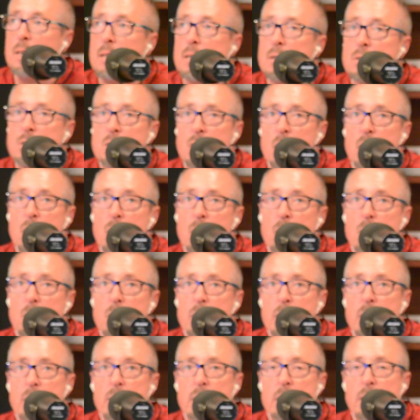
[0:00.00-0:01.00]
So,
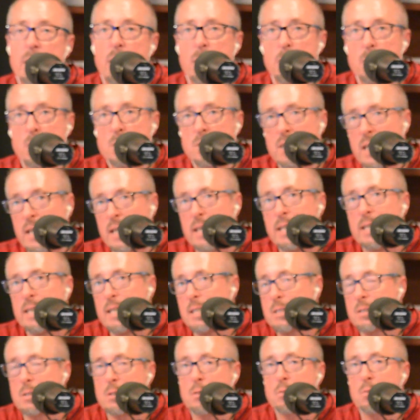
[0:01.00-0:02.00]
you know, they're saying he
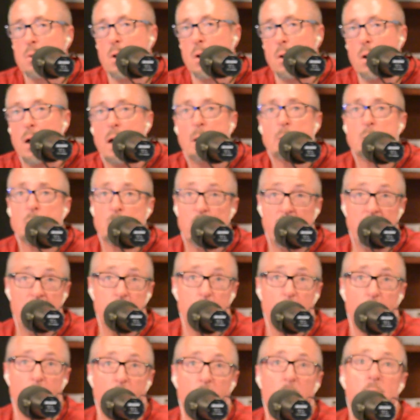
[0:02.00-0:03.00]
needs to throw off
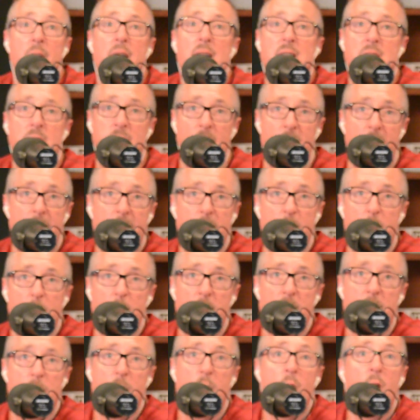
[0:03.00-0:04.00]
speed more, that slider
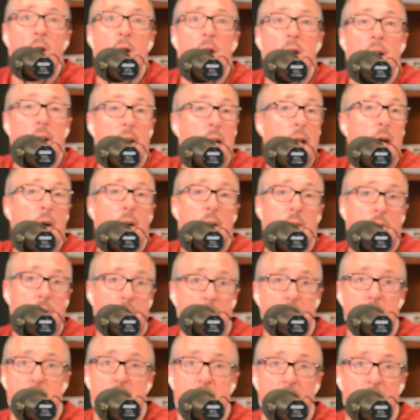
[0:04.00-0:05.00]
way more. And on his
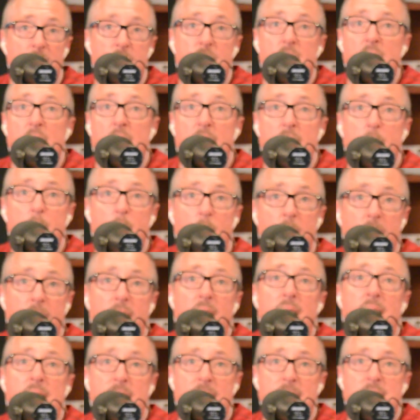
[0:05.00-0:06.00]
good stuff tonight, when he
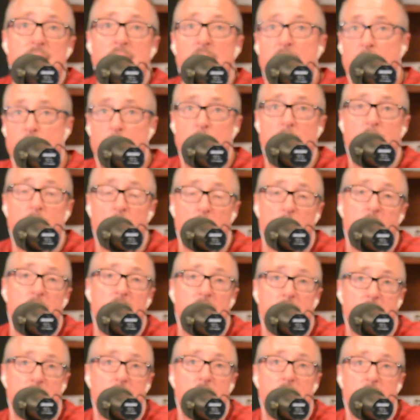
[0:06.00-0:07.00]
got guys out, he was throwing
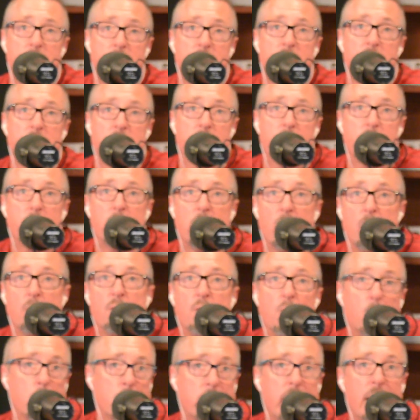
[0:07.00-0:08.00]
that, that you know,
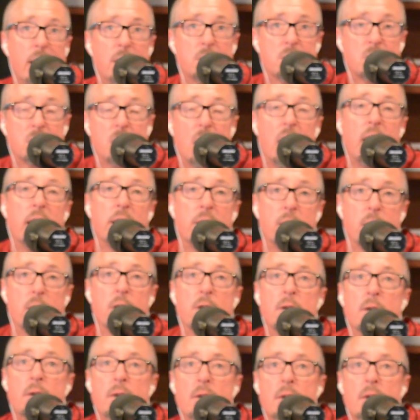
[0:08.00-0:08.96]
full count slider.